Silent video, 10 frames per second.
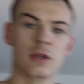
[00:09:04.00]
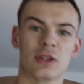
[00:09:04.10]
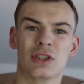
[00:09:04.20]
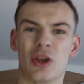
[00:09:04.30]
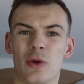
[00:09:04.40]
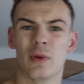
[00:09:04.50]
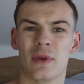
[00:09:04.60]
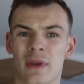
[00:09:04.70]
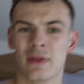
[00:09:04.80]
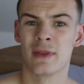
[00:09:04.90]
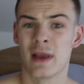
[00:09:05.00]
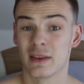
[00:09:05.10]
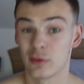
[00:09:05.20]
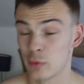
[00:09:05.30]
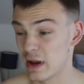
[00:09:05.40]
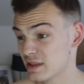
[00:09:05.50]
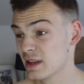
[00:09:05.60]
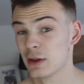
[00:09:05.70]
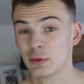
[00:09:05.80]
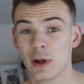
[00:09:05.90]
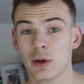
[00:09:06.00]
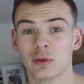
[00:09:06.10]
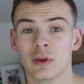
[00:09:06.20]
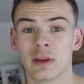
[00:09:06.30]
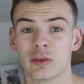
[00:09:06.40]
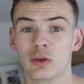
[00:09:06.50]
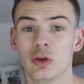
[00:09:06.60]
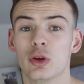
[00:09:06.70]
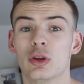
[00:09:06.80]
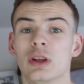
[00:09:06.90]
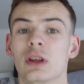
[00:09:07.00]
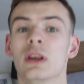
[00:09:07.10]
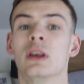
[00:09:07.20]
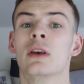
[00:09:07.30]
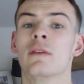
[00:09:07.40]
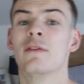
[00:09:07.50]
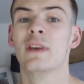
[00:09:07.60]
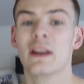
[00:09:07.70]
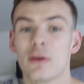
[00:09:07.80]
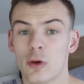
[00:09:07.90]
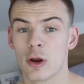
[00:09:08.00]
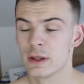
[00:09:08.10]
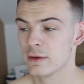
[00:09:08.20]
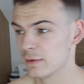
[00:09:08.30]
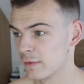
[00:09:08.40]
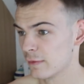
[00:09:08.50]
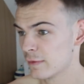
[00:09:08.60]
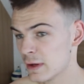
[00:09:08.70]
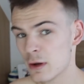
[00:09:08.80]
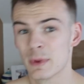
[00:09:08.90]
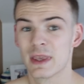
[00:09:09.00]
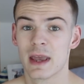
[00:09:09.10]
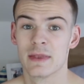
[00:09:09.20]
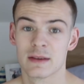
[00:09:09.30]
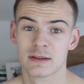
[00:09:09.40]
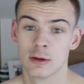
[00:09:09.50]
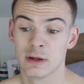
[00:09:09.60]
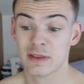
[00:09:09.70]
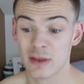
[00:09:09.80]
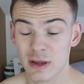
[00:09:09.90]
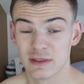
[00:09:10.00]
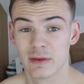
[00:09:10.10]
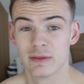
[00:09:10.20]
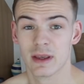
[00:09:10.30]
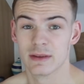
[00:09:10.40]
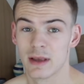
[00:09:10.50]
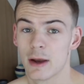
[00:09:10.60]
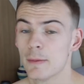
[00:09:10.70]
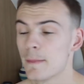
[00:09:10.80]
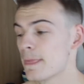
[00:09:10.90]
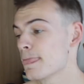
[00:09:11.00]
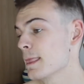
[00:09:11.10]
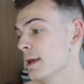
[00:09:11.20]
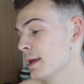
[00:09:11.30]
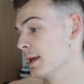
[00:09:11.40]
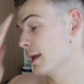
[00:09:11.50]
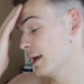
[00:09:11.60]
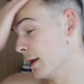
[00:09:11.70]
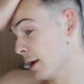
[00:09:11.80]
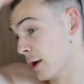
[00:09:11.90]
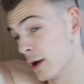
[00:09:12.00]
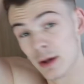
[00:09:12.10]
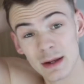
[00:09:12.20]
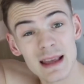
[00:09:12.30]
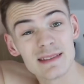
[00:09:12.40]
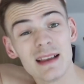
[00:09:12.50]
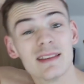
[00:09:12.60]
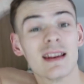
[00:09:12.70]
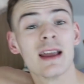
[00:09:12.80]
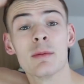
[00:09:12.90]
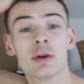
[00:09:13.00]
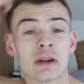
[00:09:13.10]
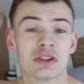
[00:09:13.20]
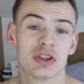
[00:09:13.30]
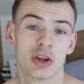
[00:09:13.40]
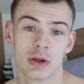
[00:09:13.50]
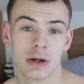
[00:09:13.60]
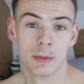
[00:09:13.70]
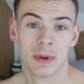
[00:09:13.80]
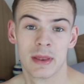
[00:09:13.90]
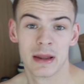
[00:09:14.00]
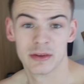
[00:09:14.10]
So that's rest day as well, so that's good. Feeling all right, feeling like we're getting there slowly, 37 days out. Leg day today, I'm gonna actually show you a little bit of